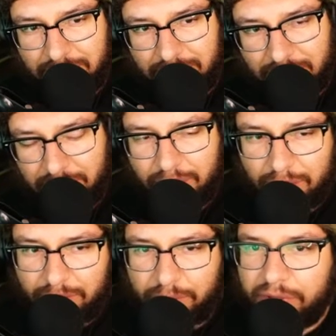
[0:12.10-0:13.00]
to
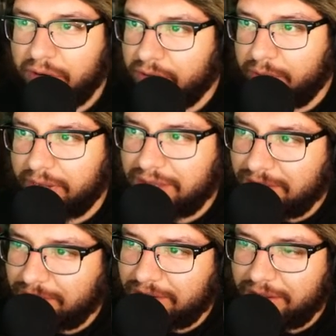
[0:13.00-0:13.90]
Learn with Earthquake
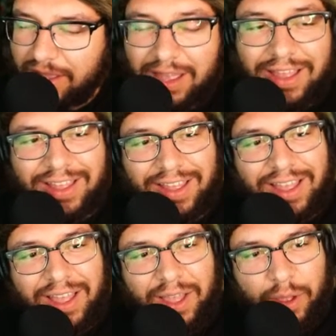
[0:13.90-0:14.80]
Dude.
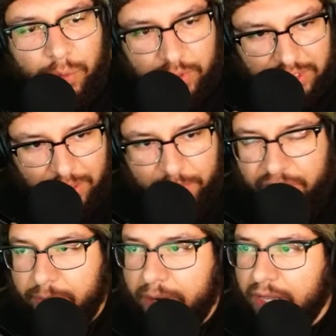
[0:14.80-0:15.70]
What's up,
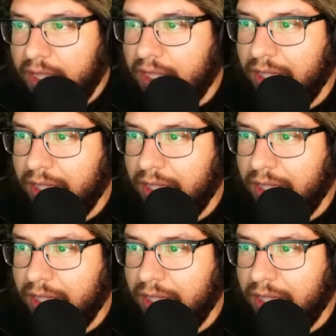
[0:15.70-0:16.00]
everybody?